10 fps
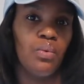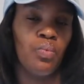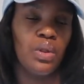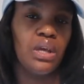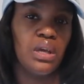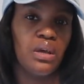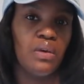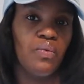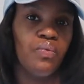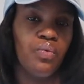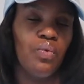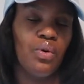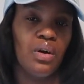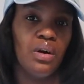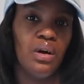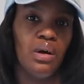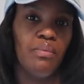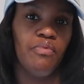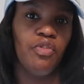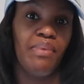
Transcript: good for